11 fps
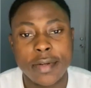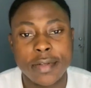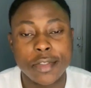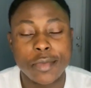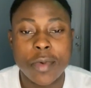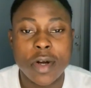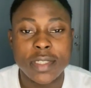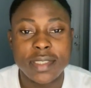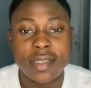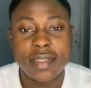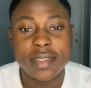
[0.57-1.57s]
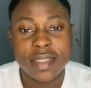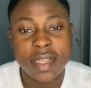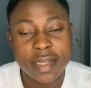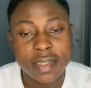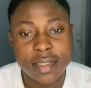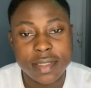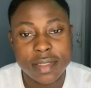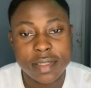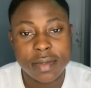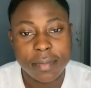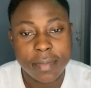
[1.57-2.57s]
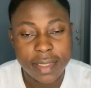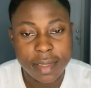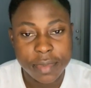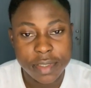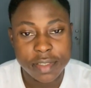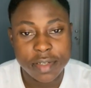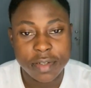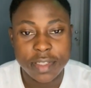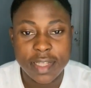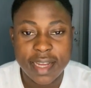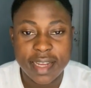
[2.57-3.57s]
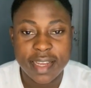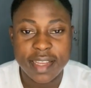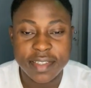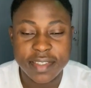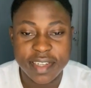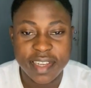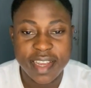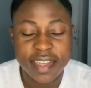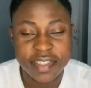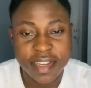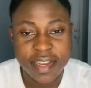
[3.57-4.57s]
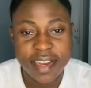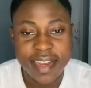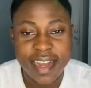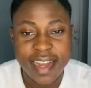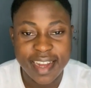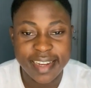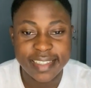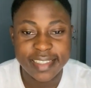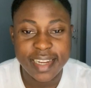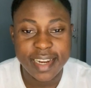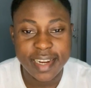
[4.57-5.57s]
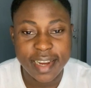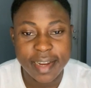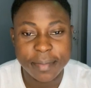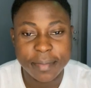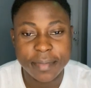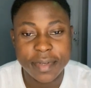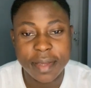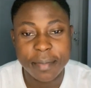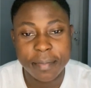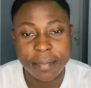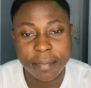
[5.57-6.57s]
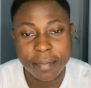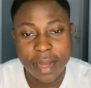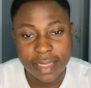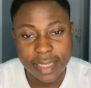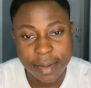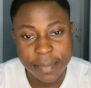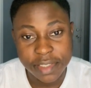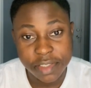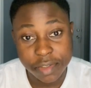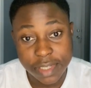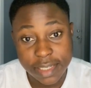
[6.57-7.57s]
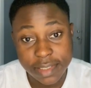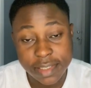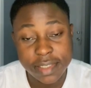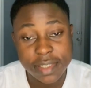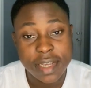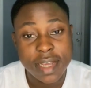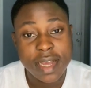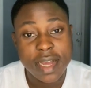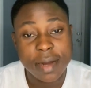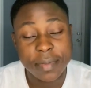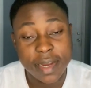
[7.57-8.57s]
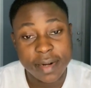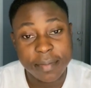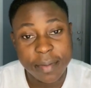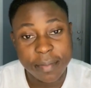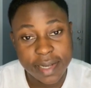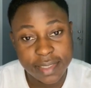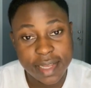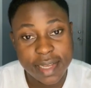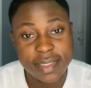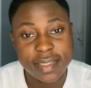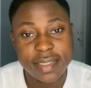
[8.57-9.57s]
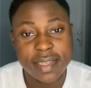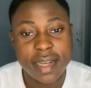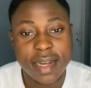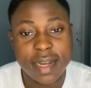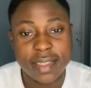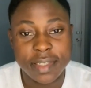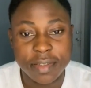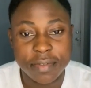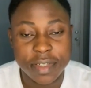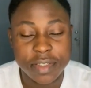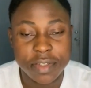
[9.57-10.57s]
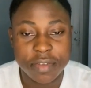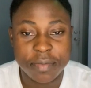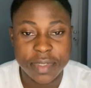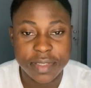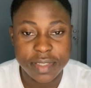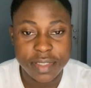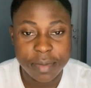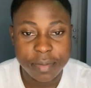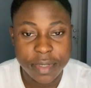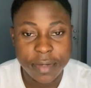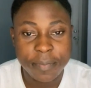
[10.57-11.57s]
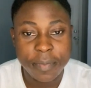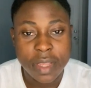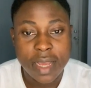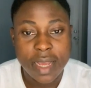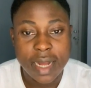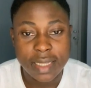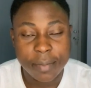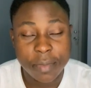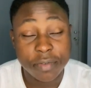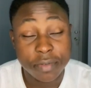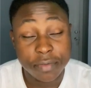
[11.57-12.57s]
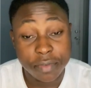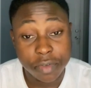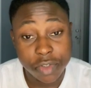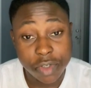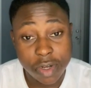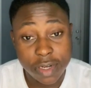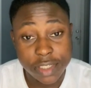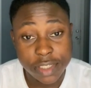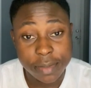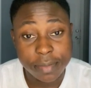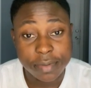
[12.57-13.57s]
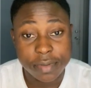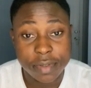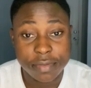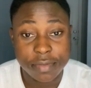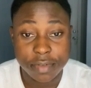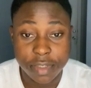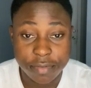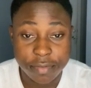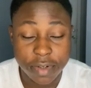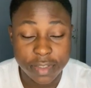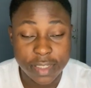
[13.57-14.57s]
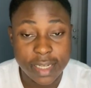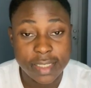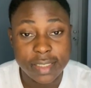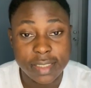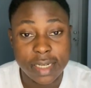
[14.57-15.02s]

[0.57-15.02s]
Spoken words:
Good morning, listeners. My name is Odinaka Kingsley Eze, and I am an MA student. I'm getting my master's at the University of Mississippi, and I'm on full scholarship, fully funded,